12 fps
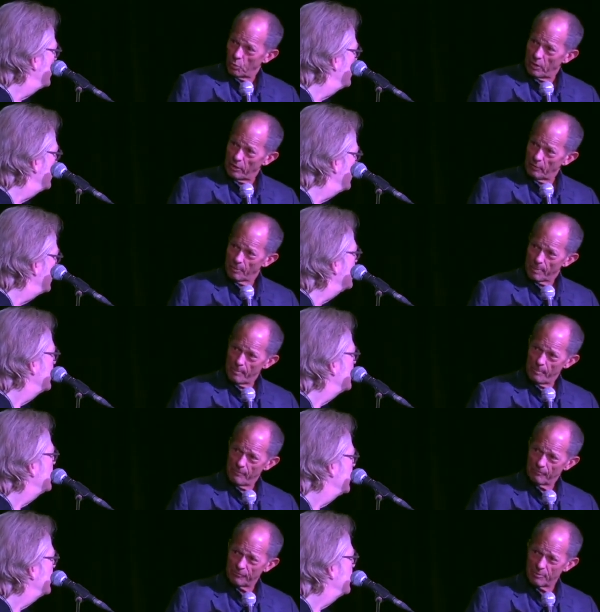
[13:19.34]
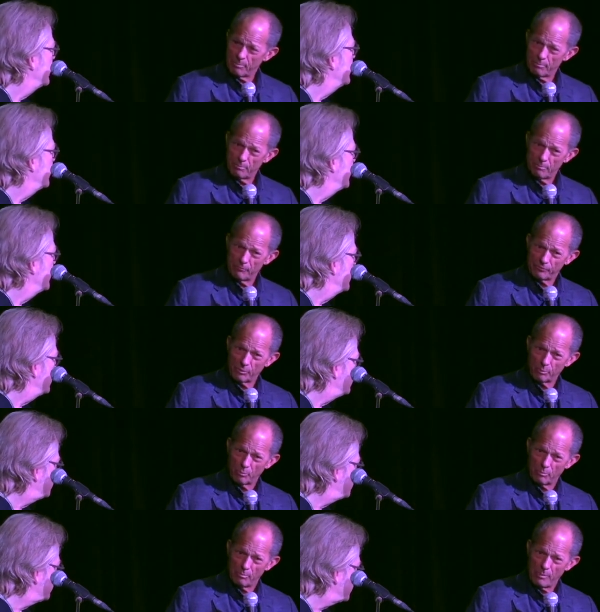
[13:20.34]
Speaker 1: a while. From
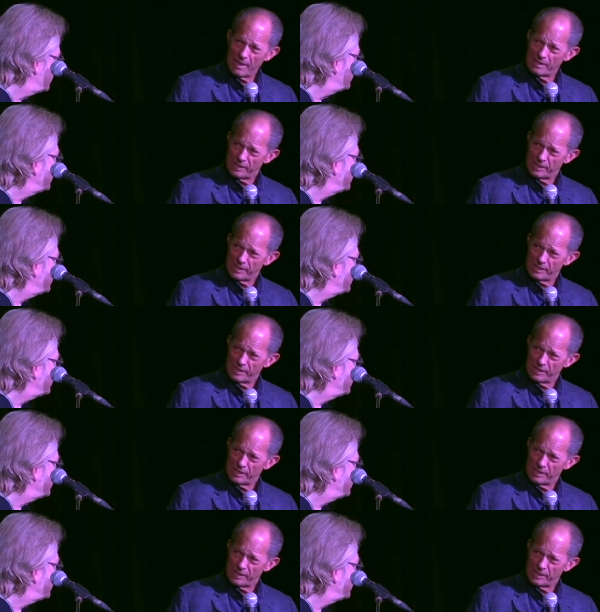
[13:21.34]
from my